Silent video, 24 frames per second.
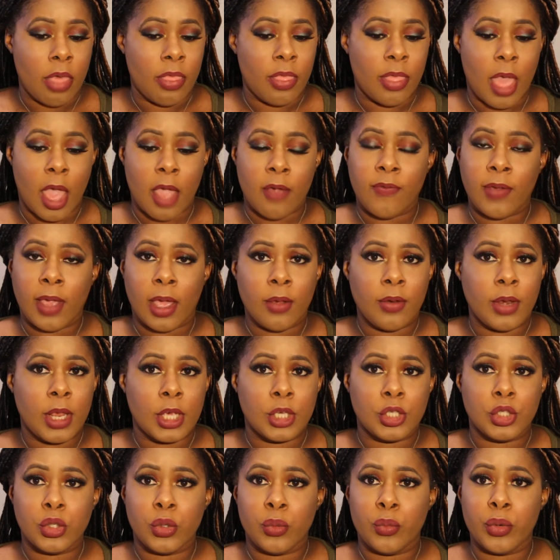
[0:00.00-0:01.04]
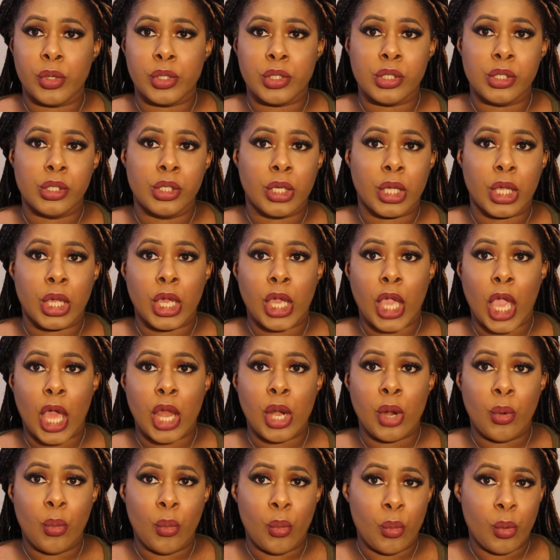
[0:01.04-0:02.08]
that foundation was looking
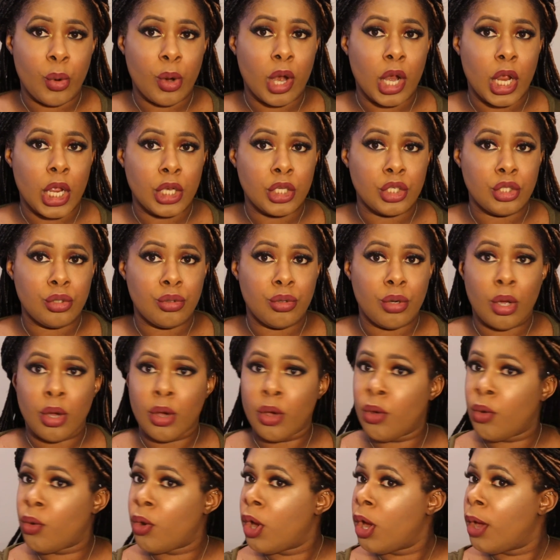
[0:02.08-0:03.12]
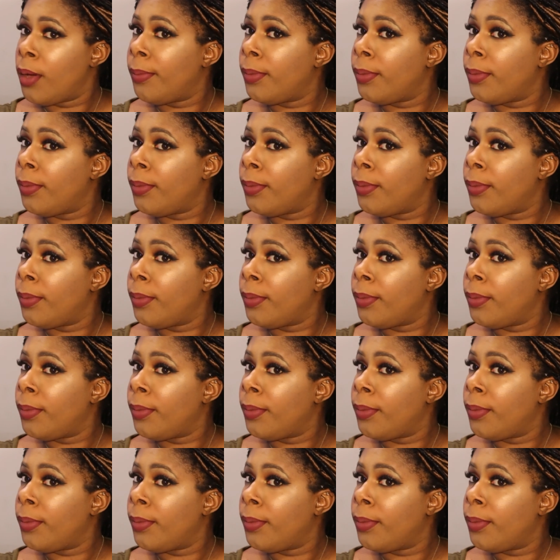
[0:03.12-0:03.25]
kind of orange, you know.